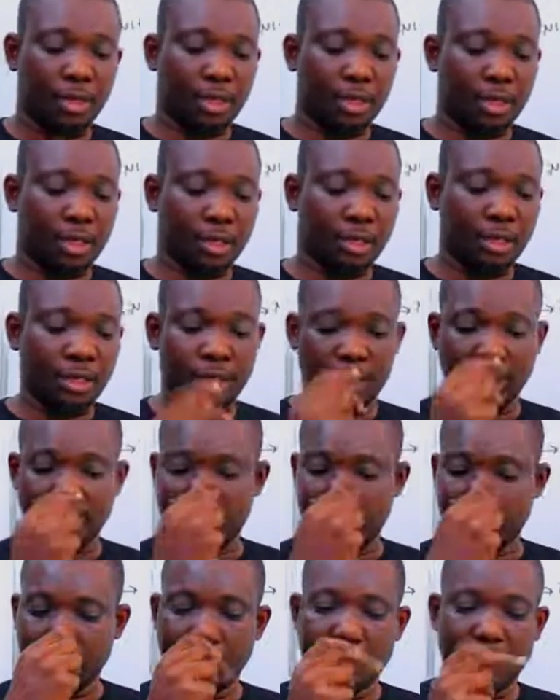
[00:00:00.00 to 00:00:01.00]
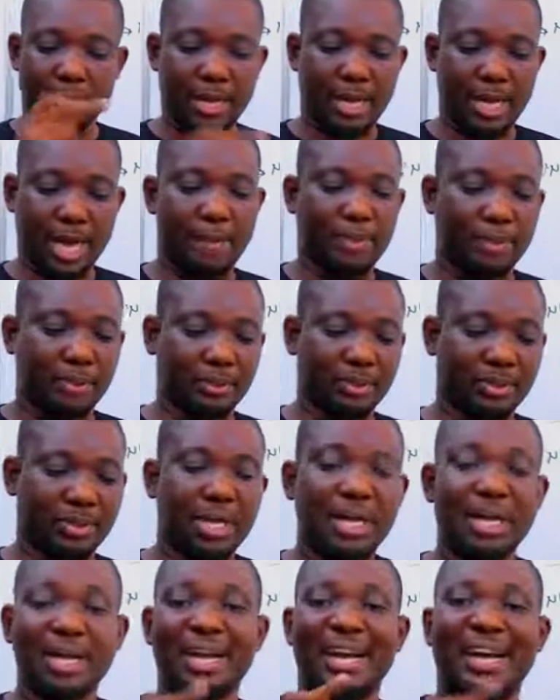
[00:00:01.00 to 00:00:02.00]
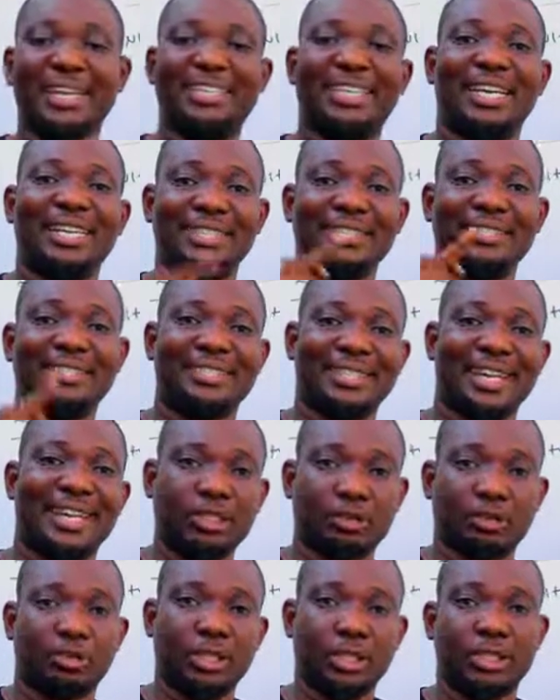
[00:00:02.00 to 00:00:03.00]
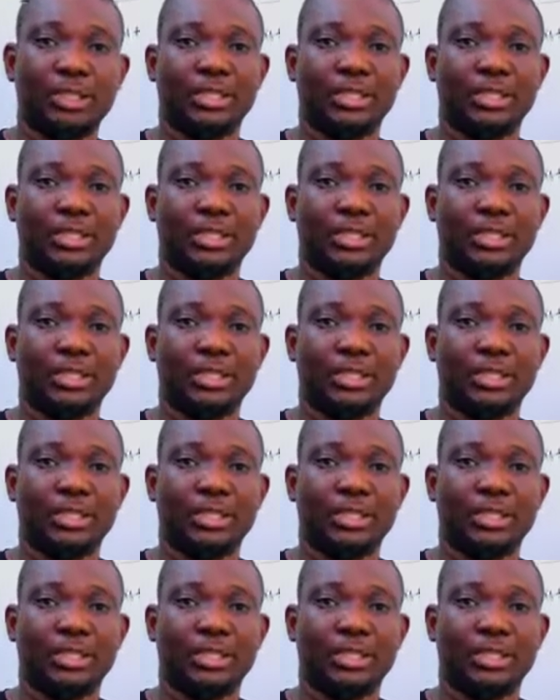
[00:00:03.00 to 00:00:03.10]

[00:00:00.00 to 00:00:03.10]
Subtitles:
oxygen, carbon, and then nitrogen.